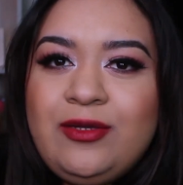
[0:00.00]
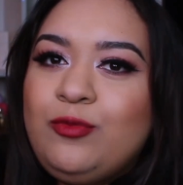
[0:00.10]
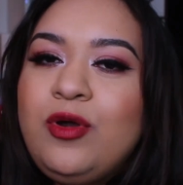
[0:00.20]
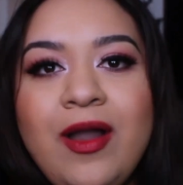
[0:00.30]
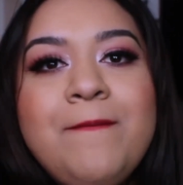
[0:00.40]

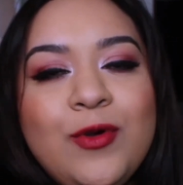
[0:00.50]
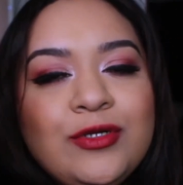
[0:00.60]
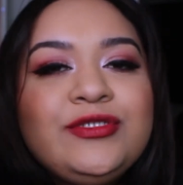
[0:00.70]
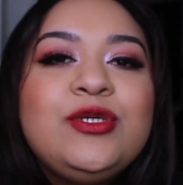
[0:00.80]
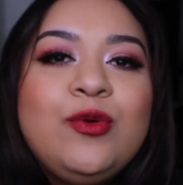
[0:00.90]
What
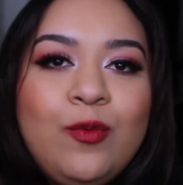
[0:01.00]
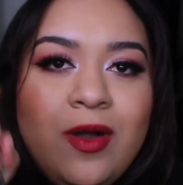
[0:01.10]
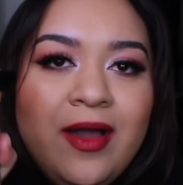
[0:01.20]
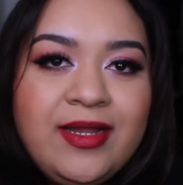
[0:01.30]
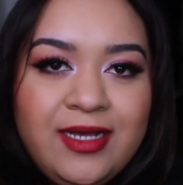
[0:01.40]
more do you
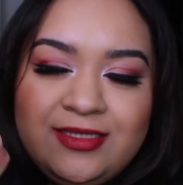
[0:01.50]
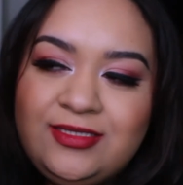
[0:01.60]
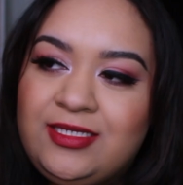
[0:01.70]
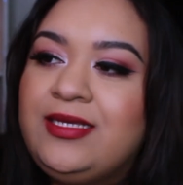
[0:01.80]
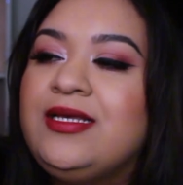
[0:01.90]
want,
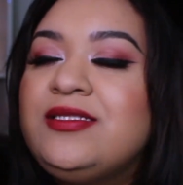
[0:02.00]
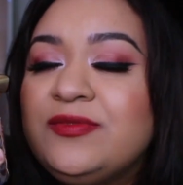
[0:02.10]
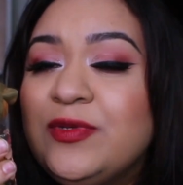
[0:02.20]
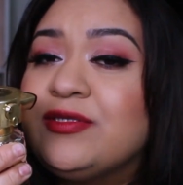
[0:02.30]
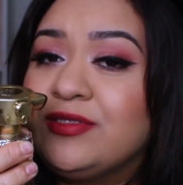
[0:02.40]
hunty? It
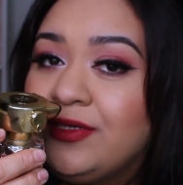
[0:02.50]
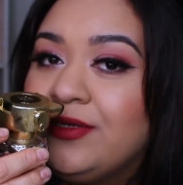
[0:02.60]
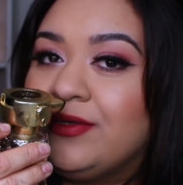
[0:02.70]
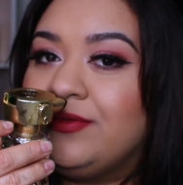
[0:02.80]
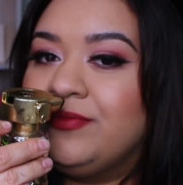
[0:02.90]
smells
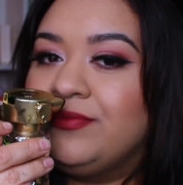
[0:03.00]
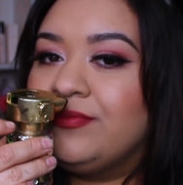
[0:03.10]
good.